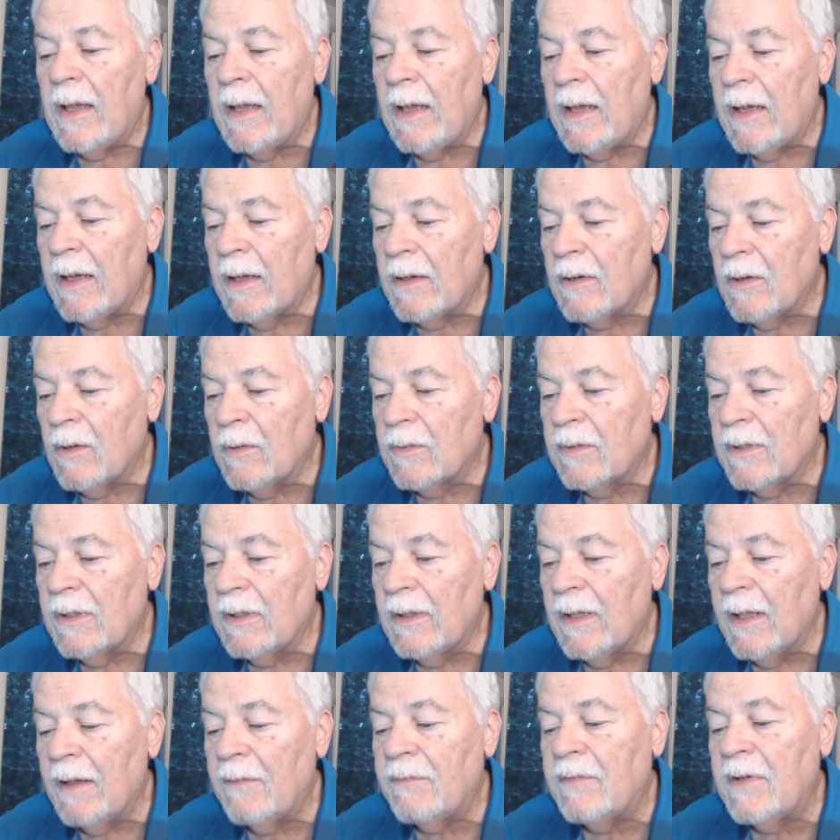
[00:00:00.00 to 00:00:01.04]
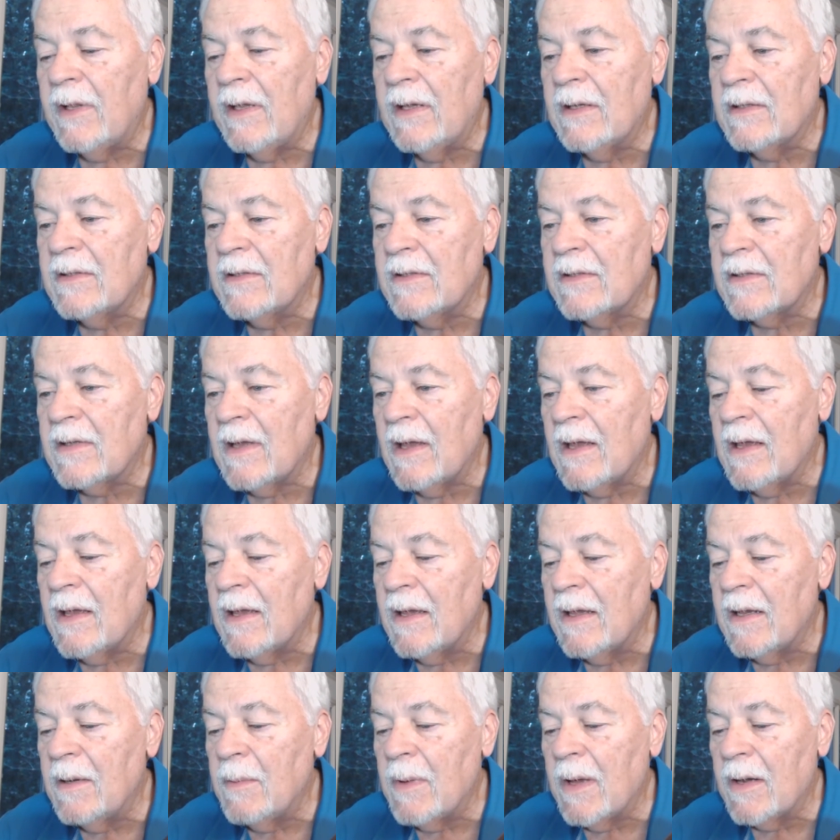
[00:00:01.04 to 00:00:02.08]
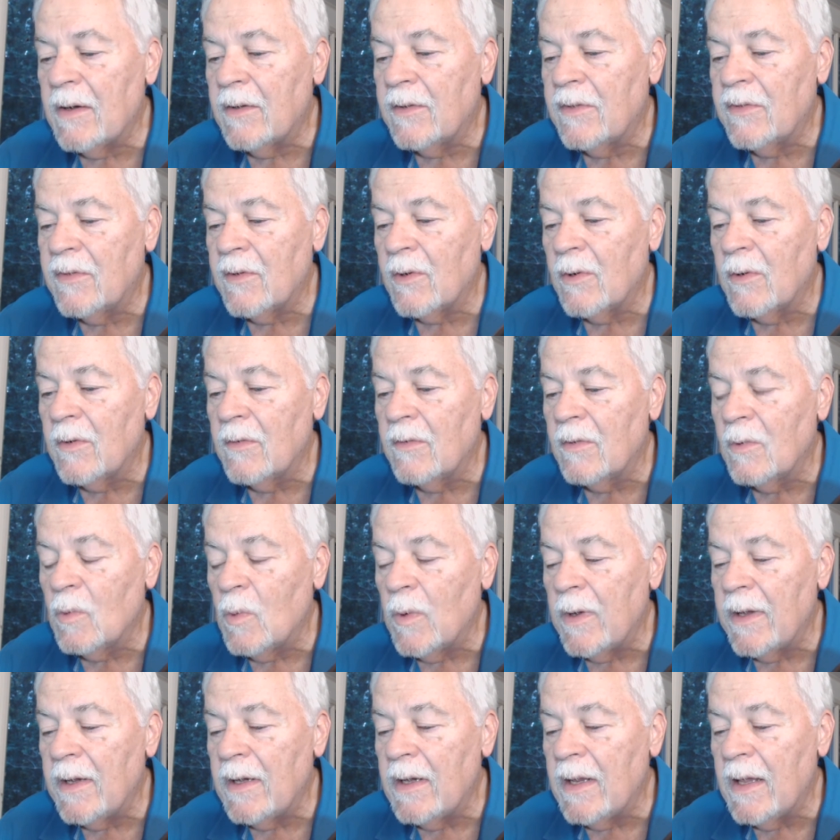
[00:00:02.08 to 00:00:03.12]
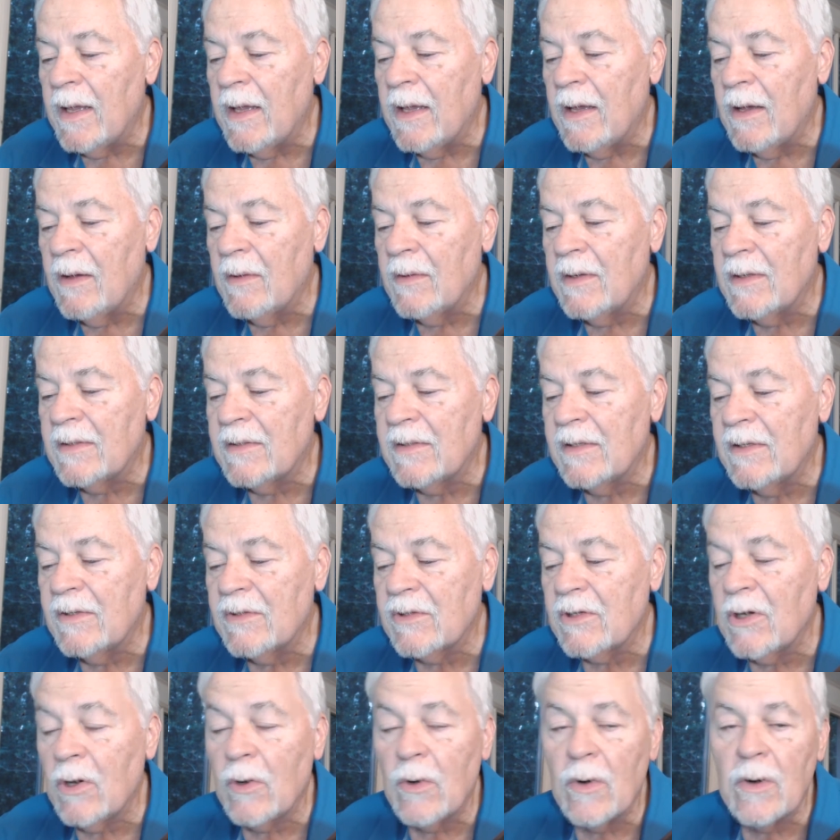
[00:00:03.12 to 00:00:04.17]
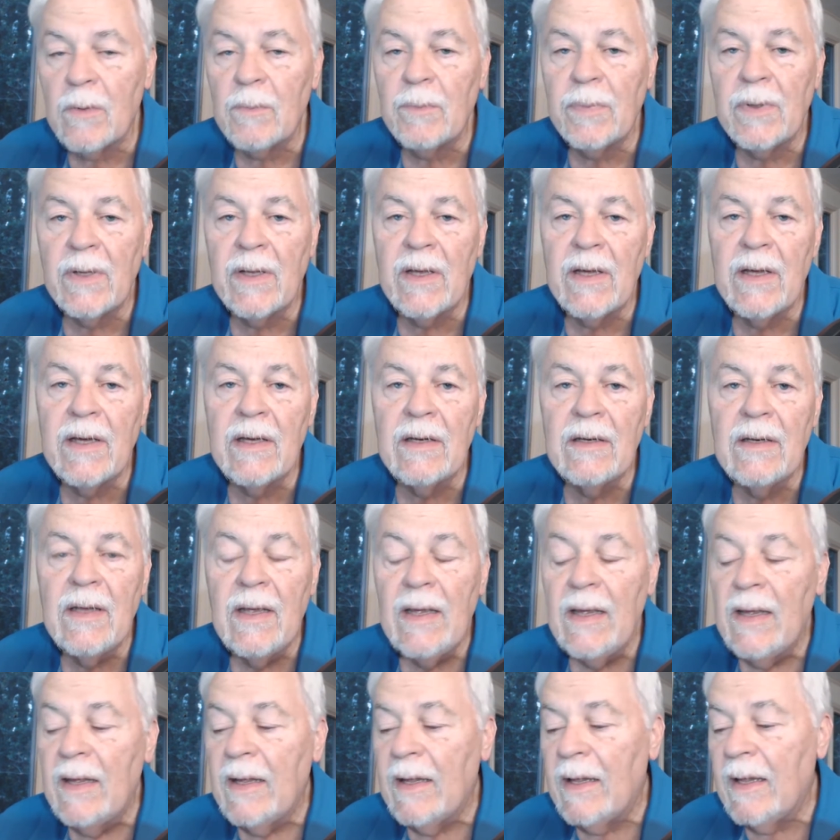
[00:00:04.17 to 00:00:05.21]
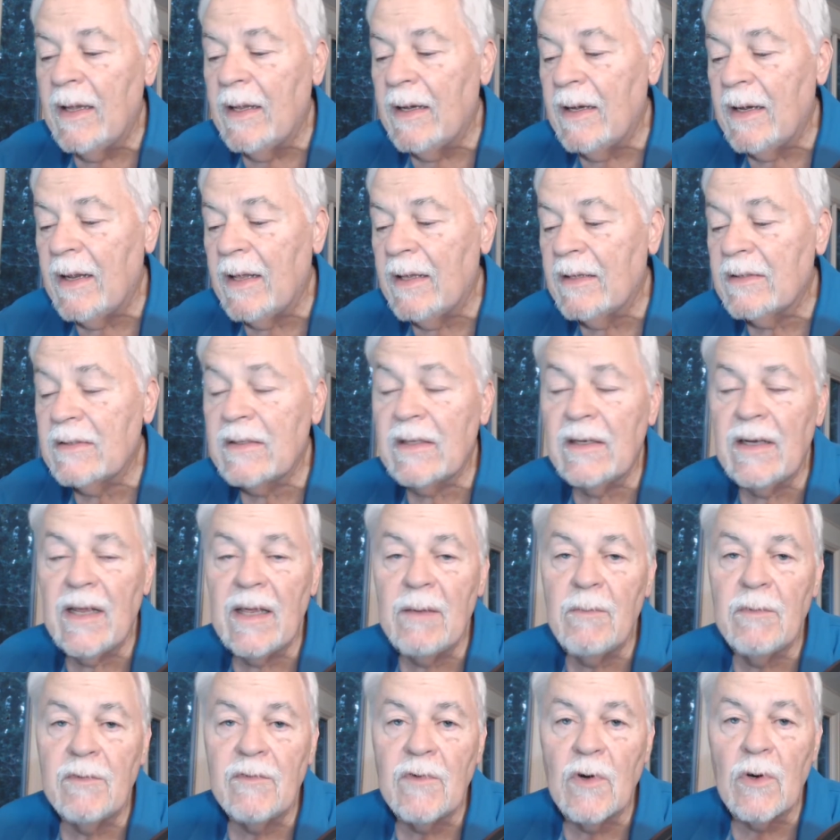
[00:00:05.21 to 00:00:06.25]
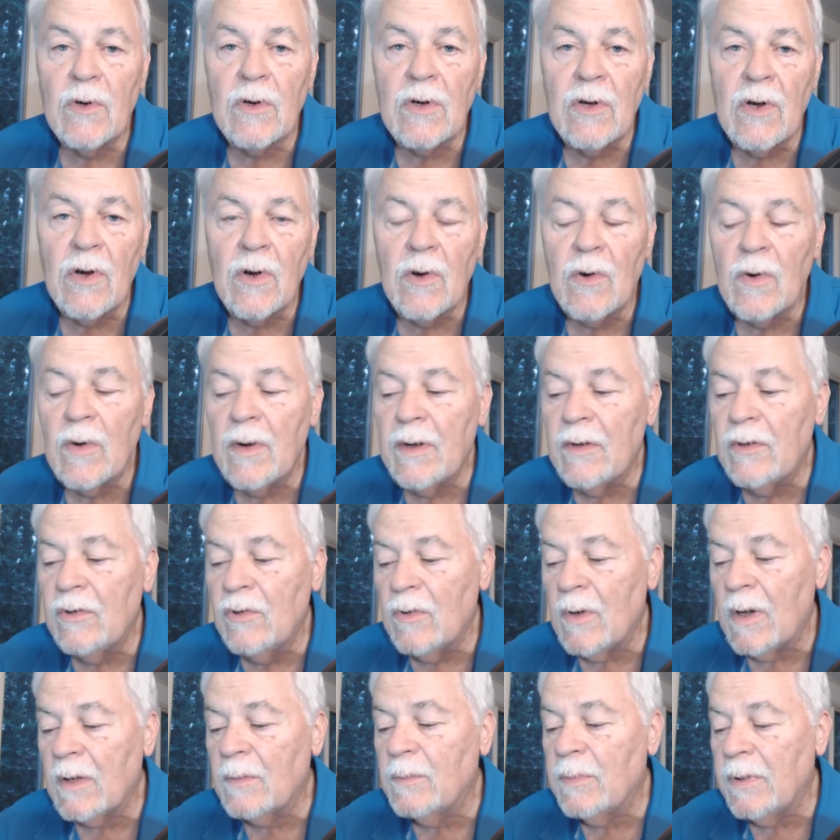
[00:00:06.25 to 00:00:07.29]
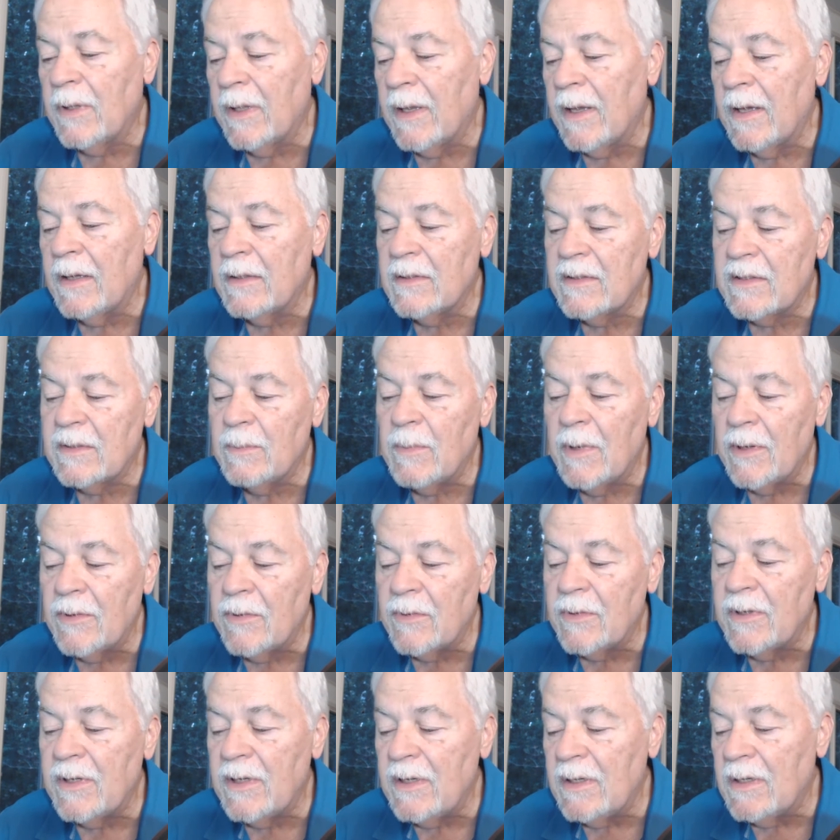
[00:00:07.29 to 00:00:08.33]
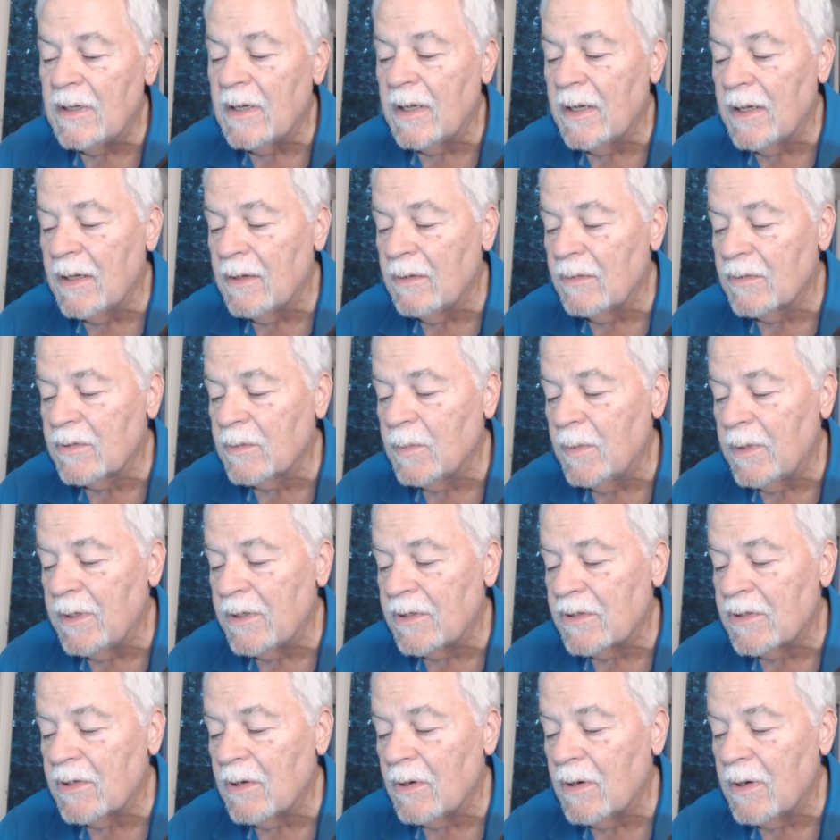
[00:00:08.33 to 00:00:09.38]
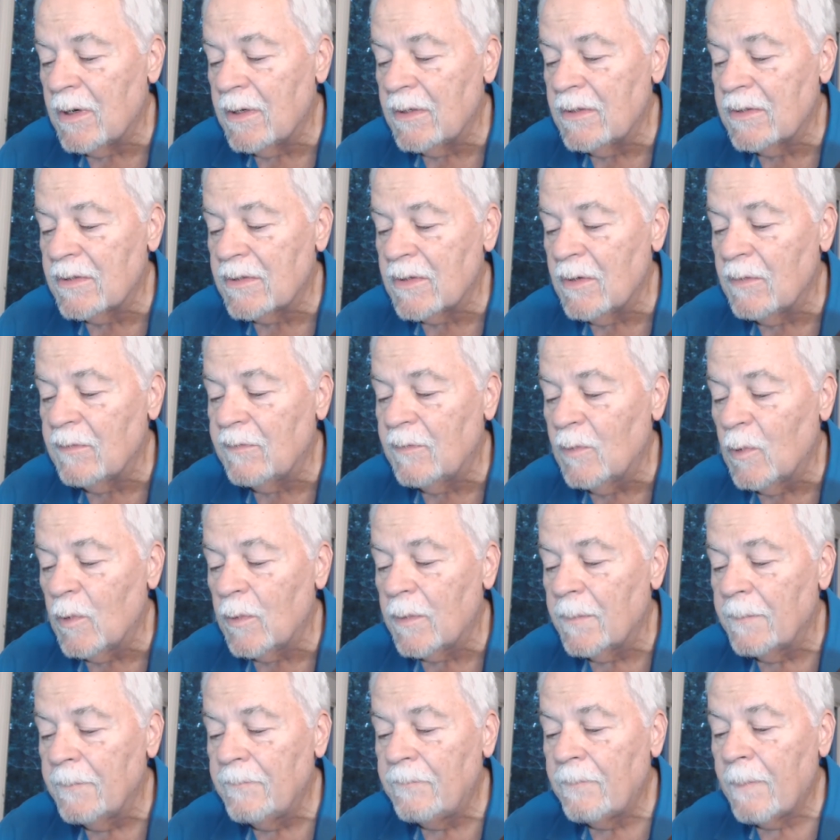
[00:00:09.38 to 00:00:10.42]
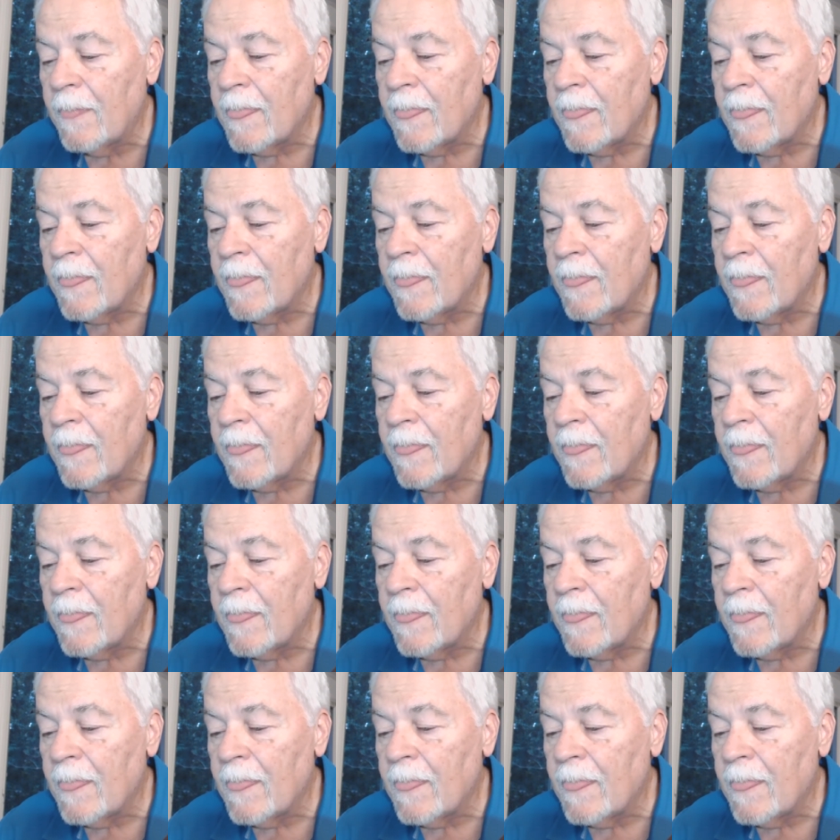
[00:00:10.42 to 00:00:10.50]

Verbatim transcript: And on the left-hand side, about a third of the way down, it says current plan, and it has the name of her current drug plan, some other details, when it started, and so forth.